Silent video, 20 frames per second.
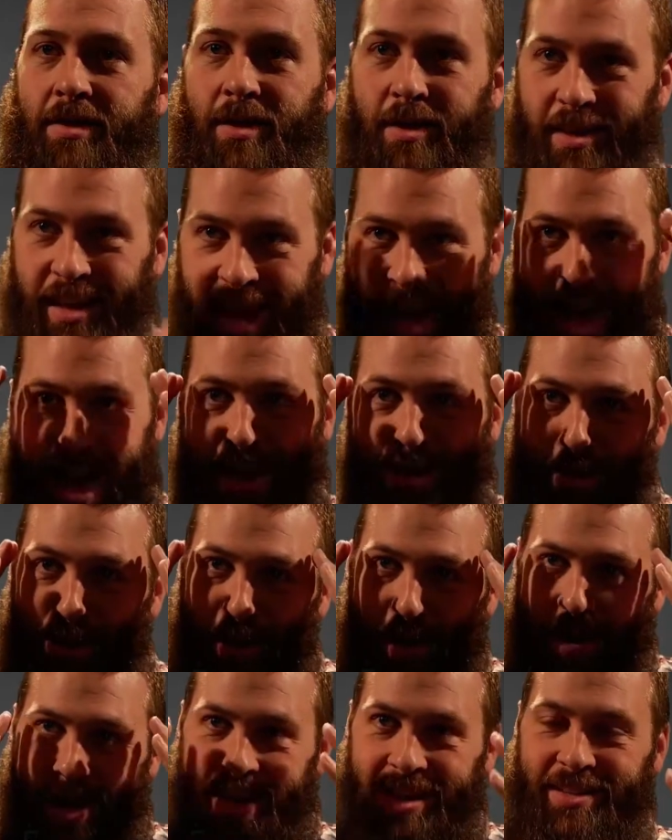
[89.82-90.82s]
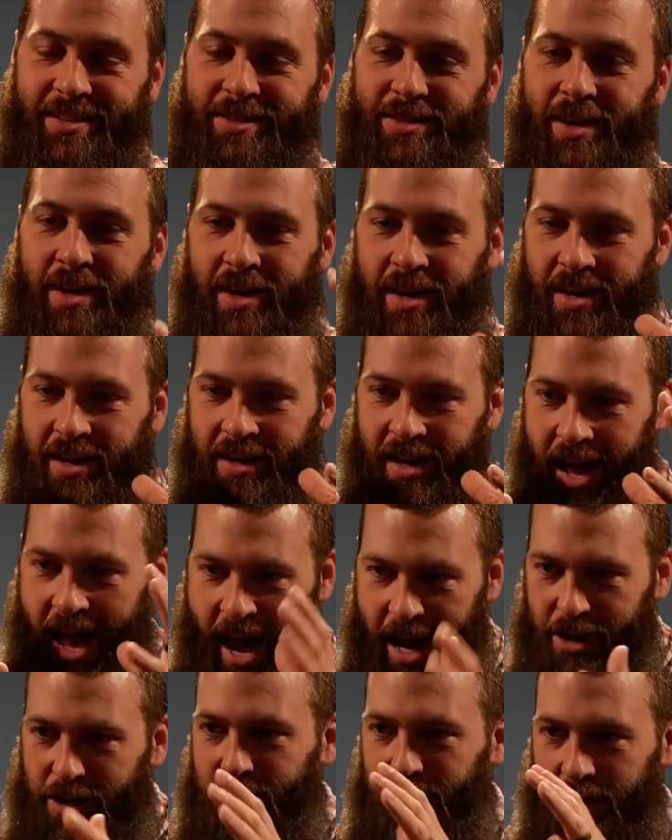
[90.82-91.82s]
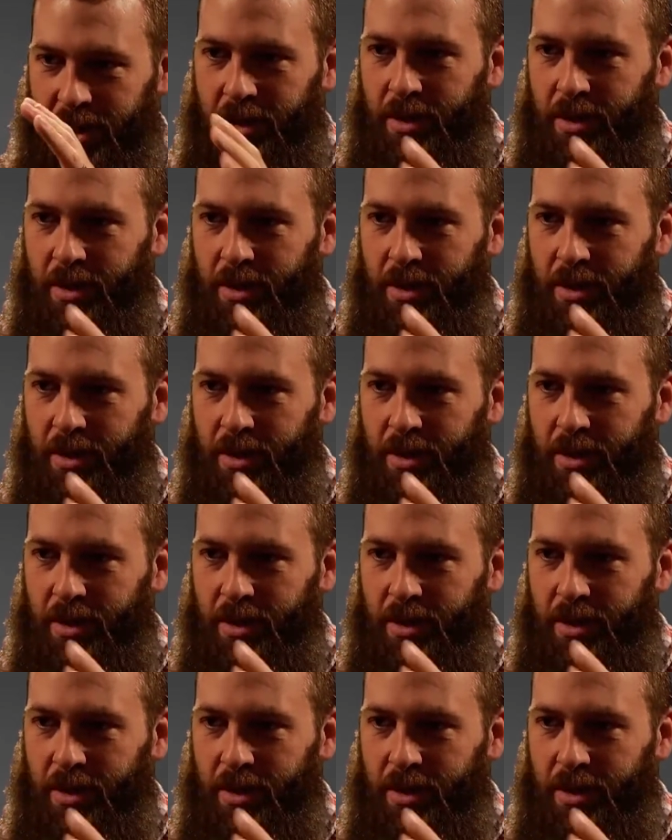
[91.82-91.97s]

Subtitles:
that they had in their heads actually